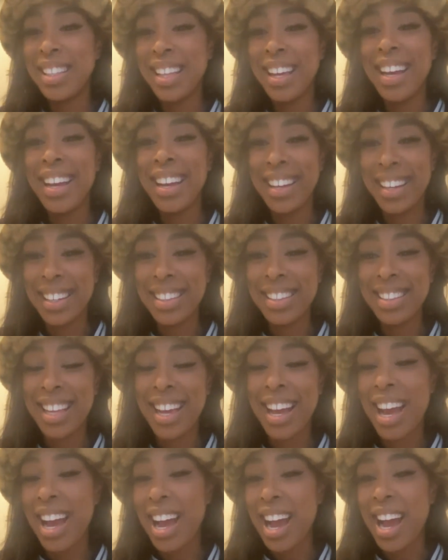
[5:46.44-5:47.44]
but
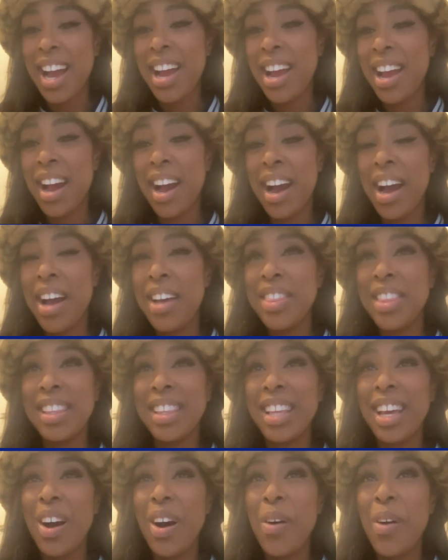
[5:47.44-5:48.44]
like that
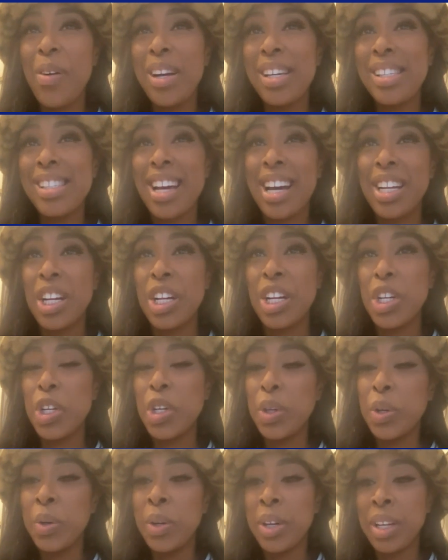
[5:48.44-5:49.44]
I think they always
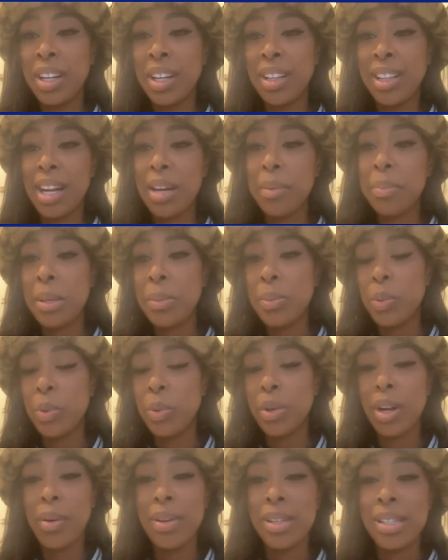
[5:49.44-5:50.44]
kind of knew, and a lot
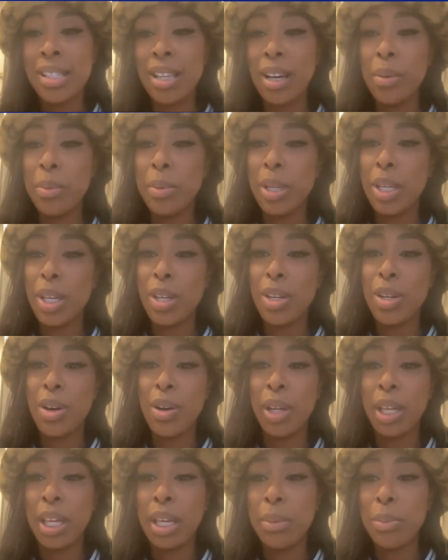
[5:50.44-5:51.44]
of people would always tell
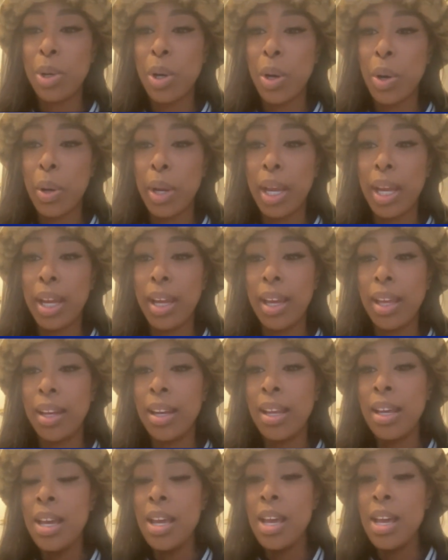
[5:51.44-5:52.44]
me, you know, keep
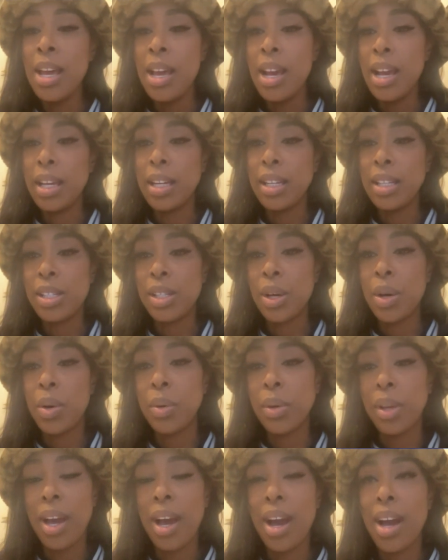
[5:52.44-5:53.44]
going,
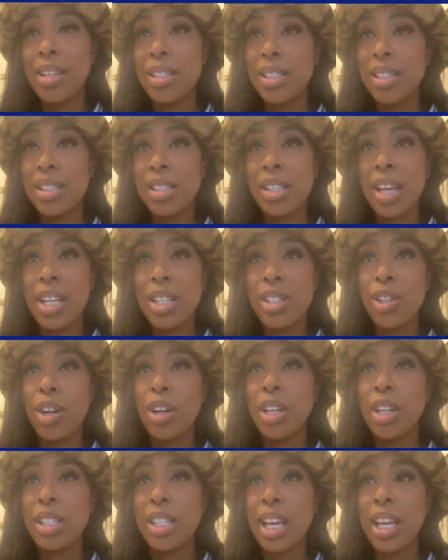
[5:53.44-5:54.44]
and so yeah,
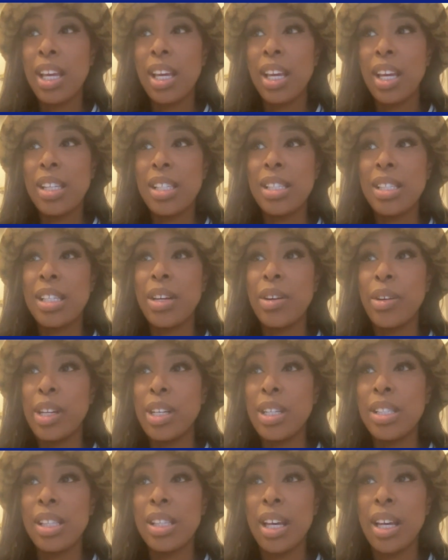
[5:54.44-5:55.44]
I started taking it
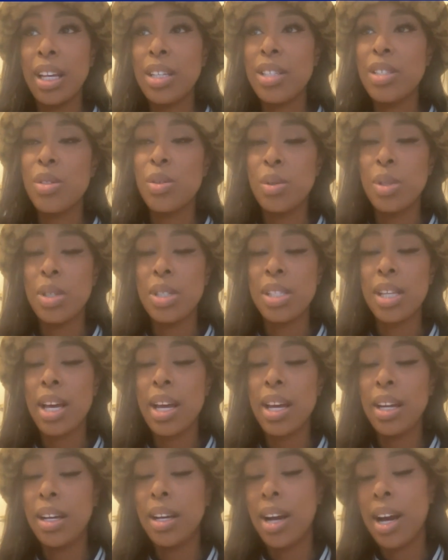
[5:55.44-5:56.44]
serious like as
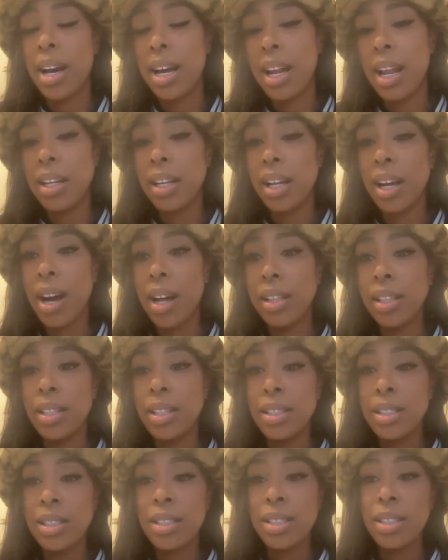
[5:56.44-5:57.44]
soon as I got out of
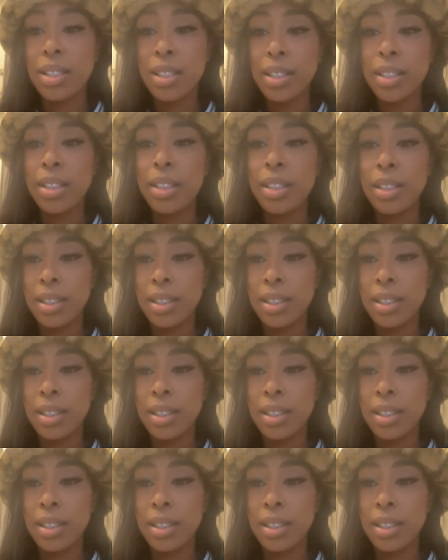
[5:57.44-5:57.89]
college.